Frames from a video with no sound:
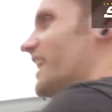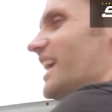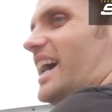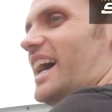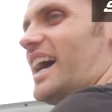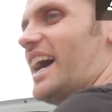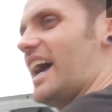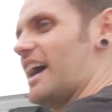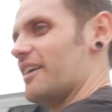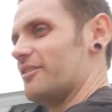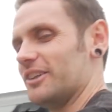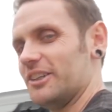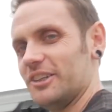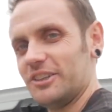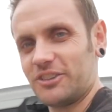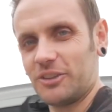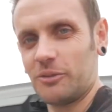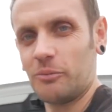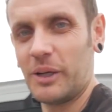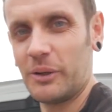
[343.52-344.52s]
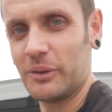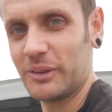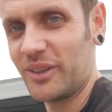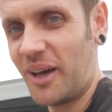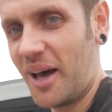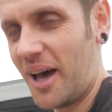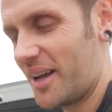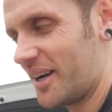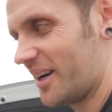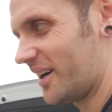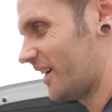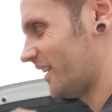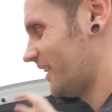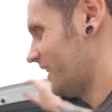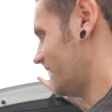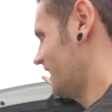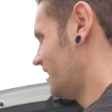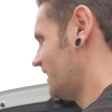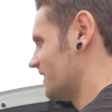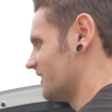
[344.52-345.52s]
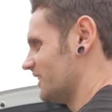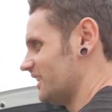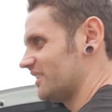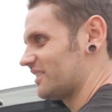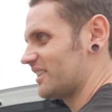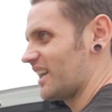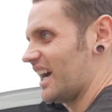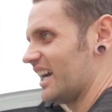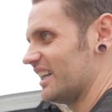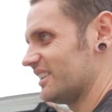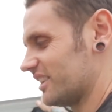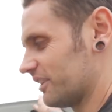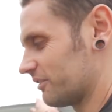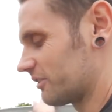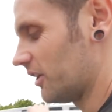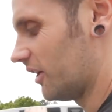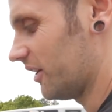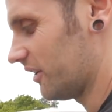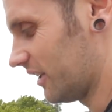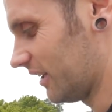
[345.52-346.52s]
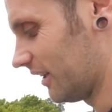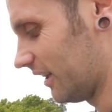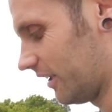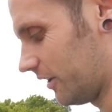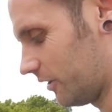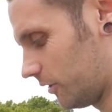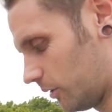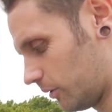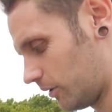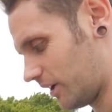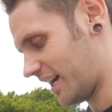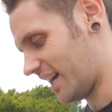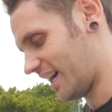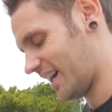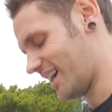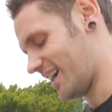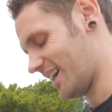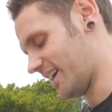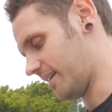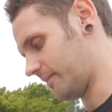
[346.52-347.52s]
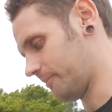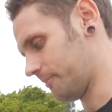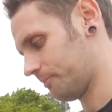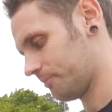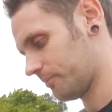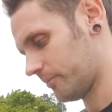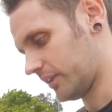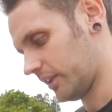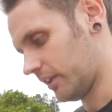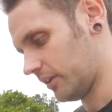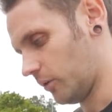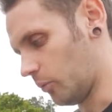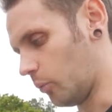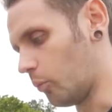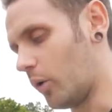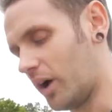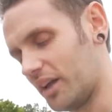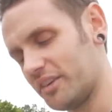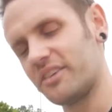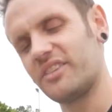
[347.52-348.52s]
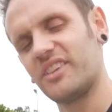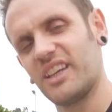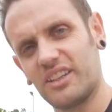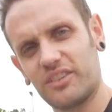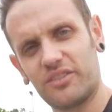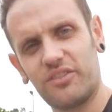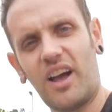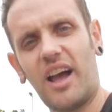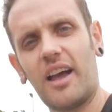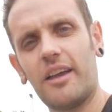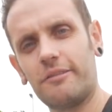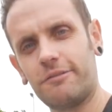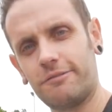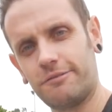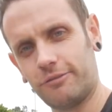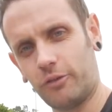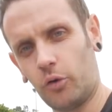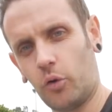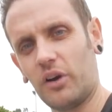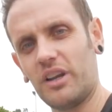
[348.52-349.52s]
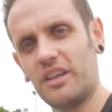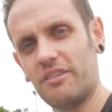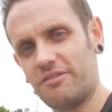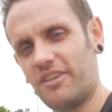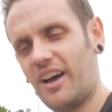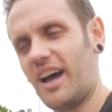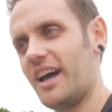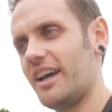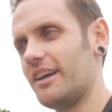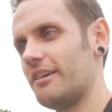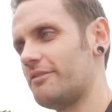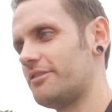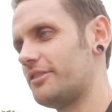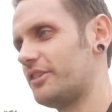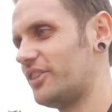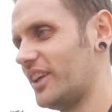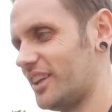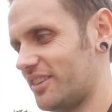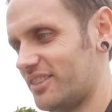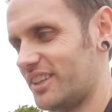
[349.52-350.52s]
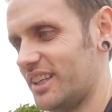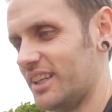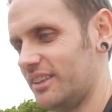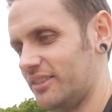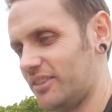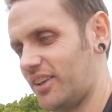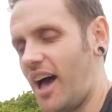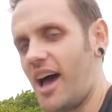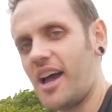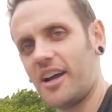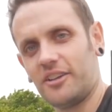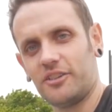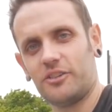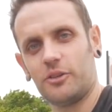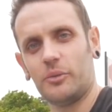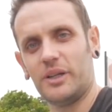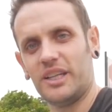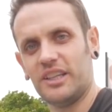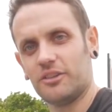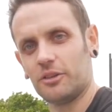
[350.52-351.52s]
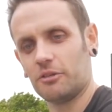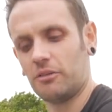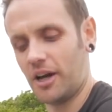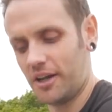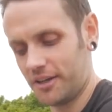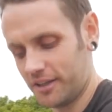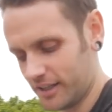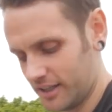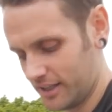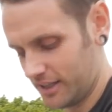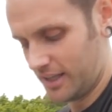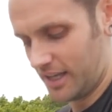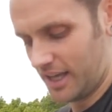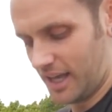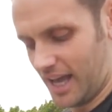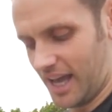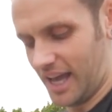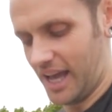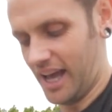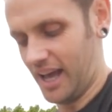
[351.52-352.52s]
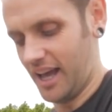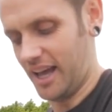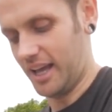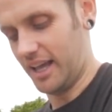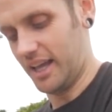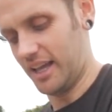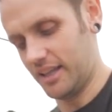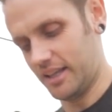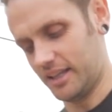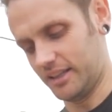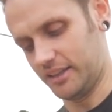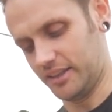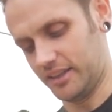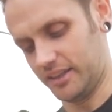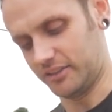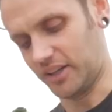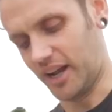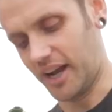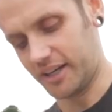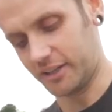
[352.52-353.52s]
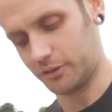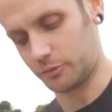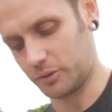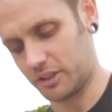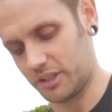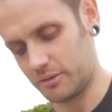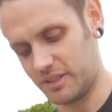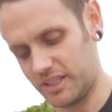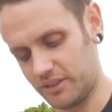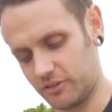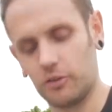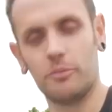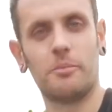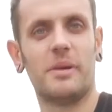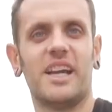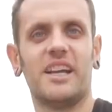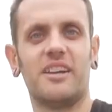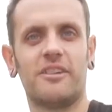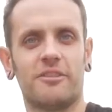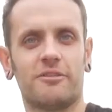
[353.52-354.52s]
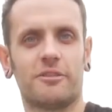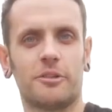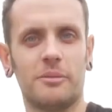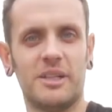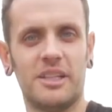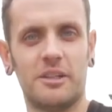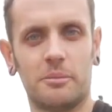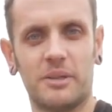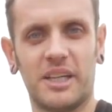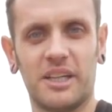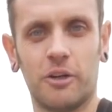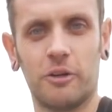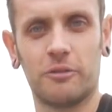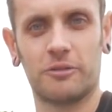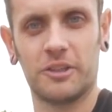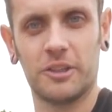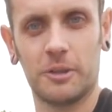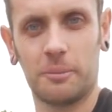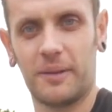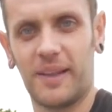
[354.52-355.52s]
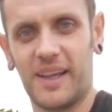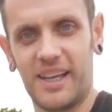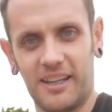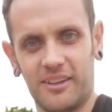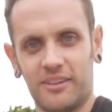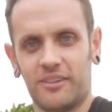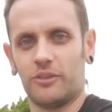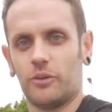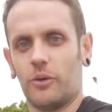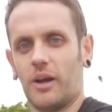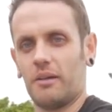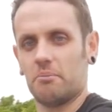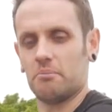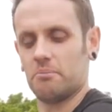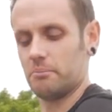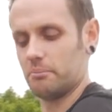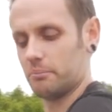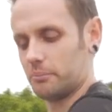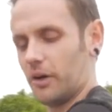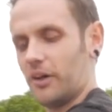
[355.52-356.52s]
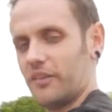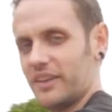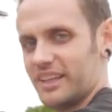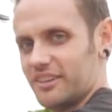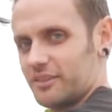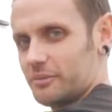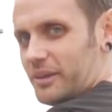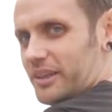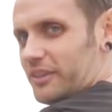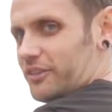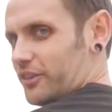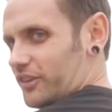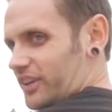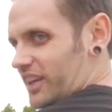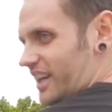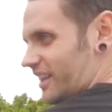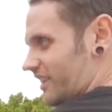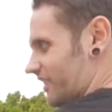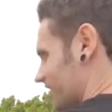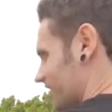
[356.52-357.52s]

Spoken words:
Evolution Wheel and Tire. These guys have got the little 165, 45, 16 tires that we need to run. The tires were gonna be too big for me to bring over on the plane, so I brought these in my suitcase.